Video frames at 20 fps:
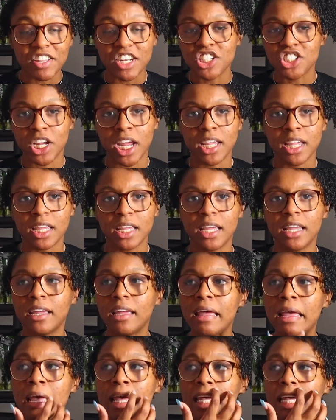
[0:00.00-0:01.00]
finish taking it.
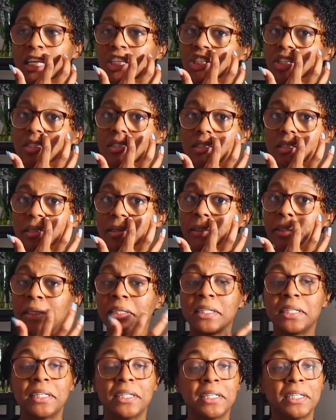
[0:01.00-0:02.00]
It's
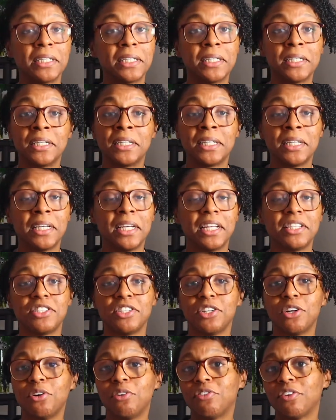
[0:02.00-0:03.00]
a
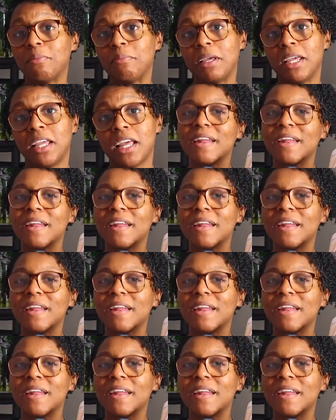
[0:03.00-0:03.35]
no for me.